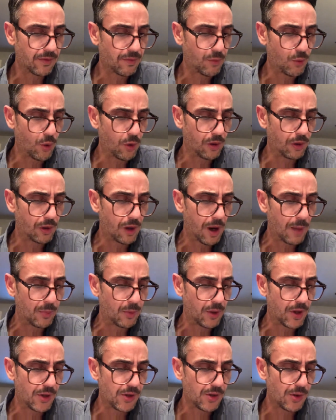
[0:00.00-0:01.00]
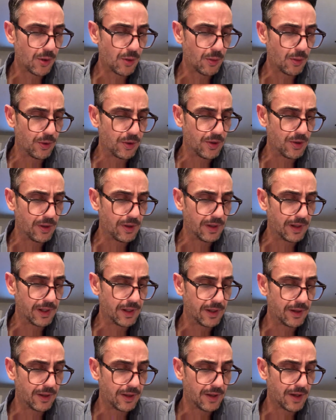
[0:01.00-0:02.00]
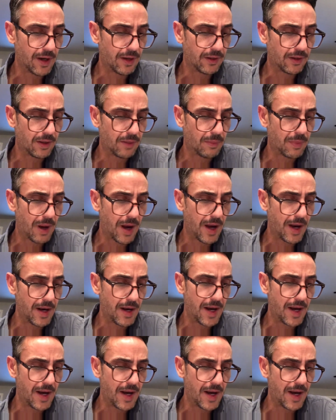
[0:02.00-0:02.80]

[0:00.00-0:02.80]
of boiler operation are routinely conducted by